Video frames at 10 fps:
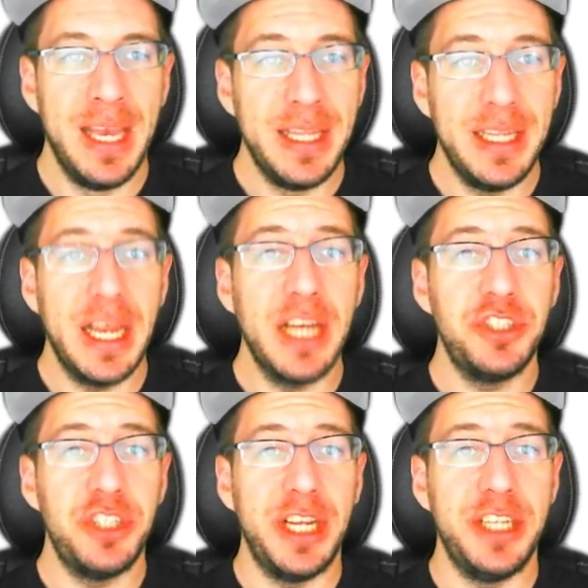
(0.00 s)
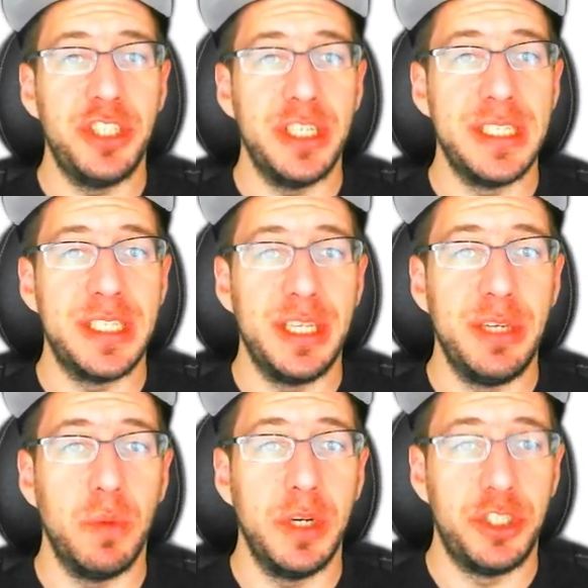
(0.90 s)
The next change is the
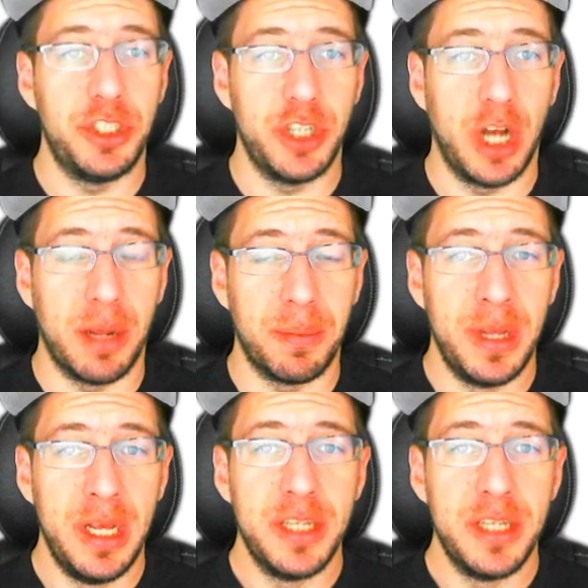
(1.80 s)
witch shop.